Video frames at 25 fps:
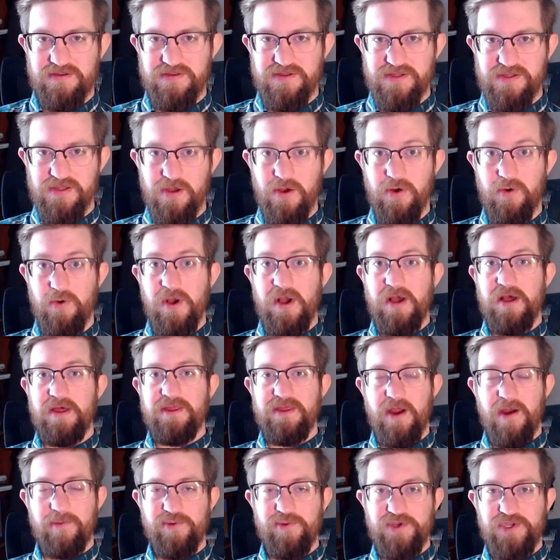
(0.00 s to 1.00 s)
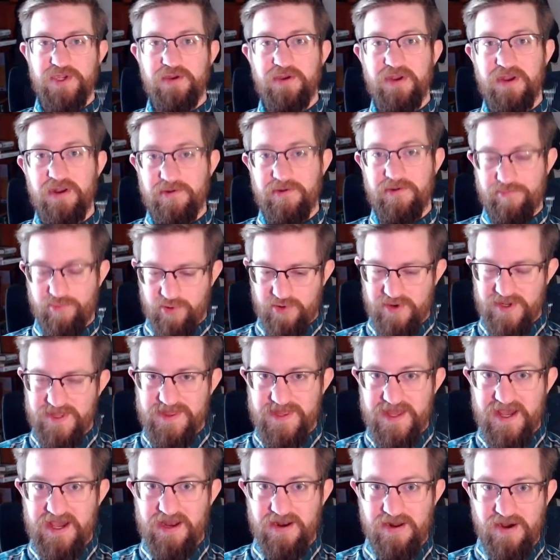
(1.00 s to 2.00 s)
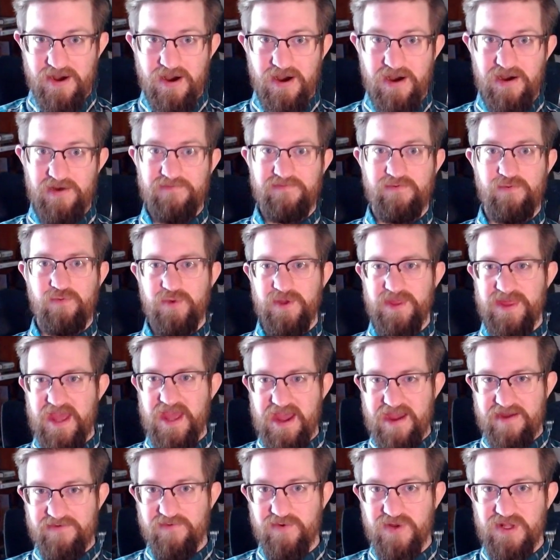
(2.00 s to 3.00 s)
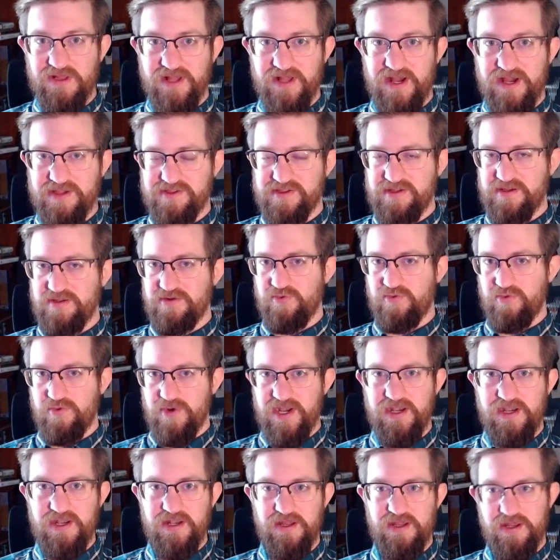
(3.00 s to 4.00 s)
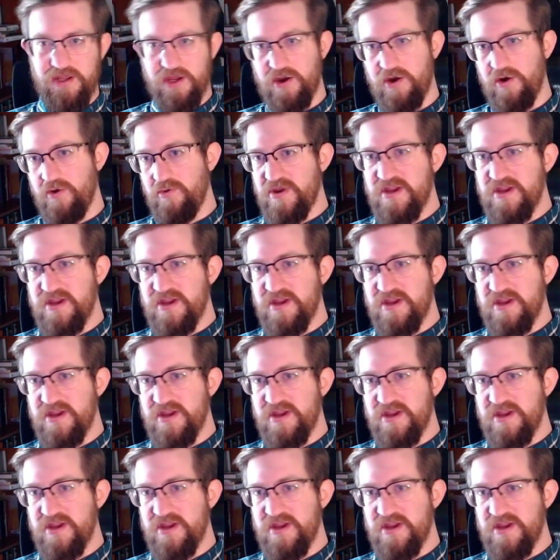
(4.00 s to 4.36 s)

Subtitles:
So the opportunity to print that off with every lesson ready to go,